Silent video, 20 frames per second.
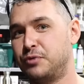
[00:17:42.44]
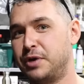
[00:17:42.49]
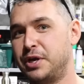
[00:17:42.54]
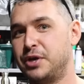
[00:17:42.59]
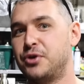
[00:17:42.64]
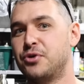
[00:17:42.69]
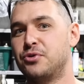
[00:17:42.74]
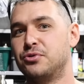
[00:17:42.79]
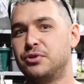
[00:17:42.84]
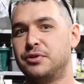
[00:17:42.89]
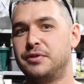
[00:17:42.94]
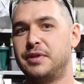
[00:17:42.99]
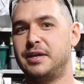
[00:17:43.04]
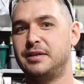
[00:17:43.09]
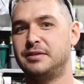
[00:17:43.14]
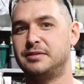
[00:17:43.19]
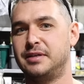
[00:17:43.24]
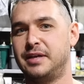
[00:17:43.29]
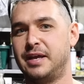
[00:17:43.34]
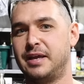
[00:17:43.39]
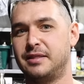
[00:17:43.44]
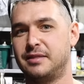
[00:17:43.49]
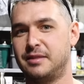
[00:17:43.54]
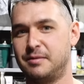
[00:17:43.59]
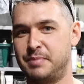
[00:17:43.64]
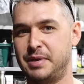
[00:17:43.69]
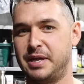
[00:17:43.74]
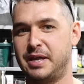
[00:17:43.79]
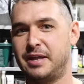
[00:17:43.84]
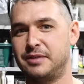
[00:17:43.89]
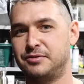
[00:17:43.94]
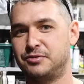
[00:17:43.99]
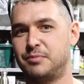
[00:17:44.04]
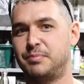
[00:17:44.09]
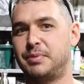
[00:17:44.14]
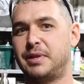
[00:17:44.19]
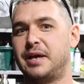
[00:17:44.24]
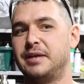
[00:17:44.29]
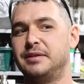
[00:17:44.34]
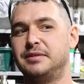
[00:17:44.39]
recall on these to get the big ends
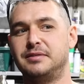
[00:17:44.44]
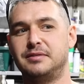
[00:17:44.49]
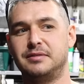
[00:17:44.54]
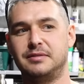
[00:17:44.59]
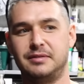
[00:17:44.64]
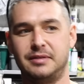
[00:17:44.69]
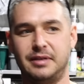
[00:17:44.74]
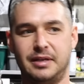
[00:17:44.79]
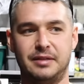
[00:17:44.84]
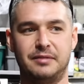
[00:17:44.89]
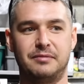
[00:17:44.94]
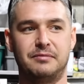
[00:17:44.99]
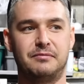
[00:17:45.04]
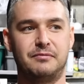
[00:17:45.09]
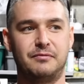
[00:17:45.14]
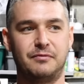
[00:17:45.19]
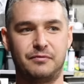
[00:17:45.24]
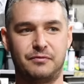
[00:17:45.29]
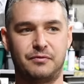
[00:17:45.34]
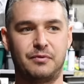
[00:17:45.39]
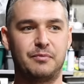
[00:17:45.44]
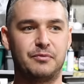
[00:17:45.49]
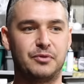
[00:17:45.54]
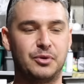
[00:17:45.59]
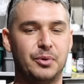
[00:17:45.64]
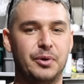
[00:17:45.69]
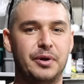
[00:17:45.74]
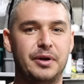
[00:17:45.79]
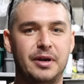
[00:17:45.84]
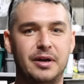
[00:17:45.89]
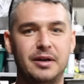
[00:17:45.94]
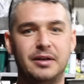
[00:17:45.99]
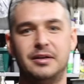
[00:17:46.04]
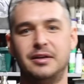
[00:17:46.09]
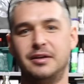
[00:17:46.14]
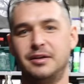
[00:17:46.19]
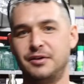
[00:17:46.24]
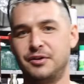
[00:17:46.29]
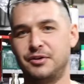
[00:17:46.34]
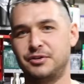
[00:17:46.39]
replaced in from Toyota.
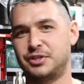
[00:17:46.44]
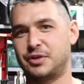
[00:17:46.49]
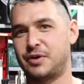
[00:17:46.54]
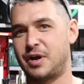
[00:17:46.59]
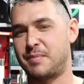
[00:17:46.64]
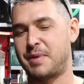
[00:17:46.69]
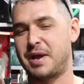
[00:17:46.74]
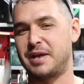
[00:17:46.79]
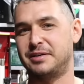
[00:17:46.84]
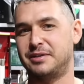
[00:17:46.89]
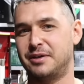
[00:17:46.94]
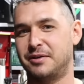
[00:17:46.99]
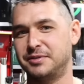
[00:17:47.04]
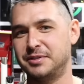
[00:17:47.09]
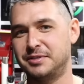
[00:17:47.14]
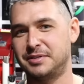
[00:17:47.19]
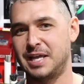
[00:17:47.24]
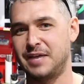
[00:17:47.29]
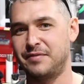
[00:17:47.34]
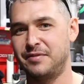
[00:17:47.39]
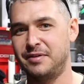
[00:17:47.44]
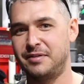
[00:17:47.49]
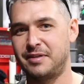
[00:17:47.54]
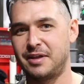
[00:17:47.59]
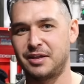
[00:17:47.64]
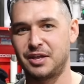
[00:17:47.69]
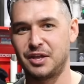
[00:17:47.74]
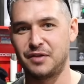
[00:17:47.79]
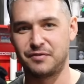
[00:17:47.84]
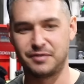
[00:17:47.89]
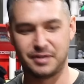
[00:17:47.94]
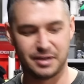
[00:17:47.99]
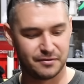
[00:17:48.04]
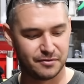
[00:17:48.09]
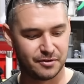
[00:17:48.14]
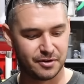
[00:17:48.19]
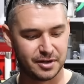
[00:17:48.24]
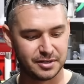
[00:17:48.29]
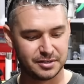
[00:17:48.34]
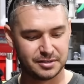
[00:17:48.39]
So our mate tells us, Evan, thank you for the
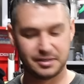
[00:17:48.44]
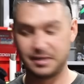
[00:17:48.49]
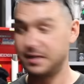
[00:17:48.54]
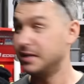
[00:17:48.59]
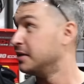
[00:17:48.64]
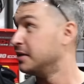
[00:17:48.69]
advice.